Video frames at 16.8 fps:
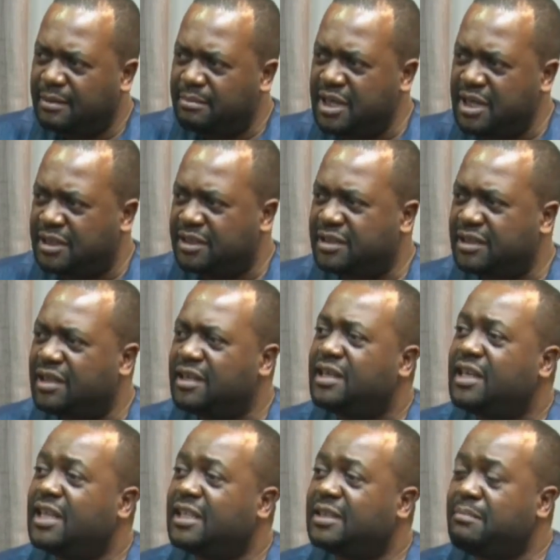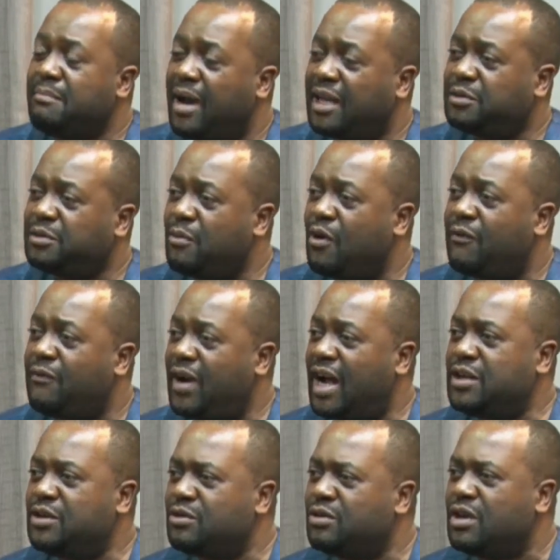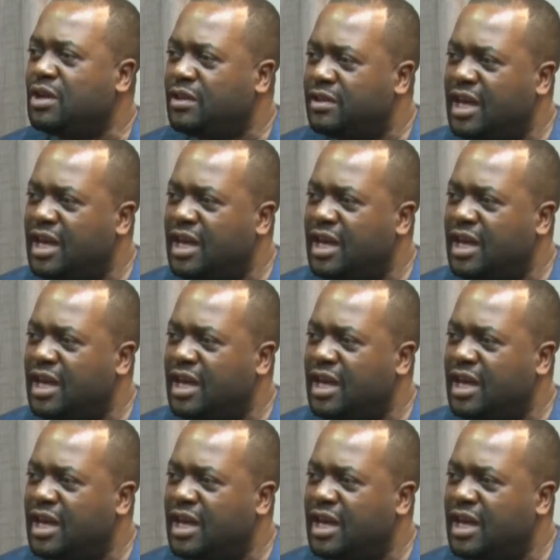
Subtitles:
meat is much more value